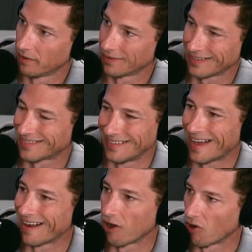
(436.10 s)
That's
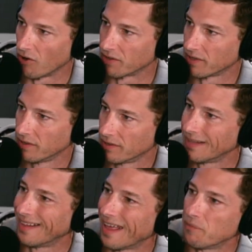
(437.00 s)
not art.
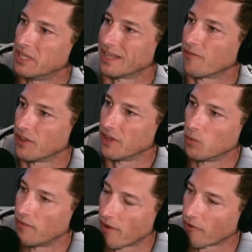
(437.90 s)
Then that means everything
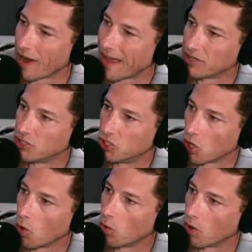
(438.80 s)
we've ever had
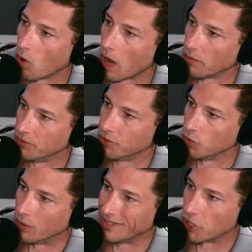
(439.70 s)
Joe go out and
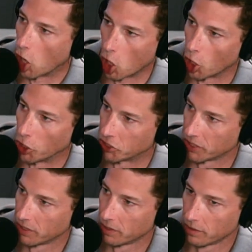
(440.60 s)
do is art.
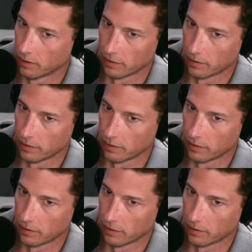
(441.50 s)
I believe it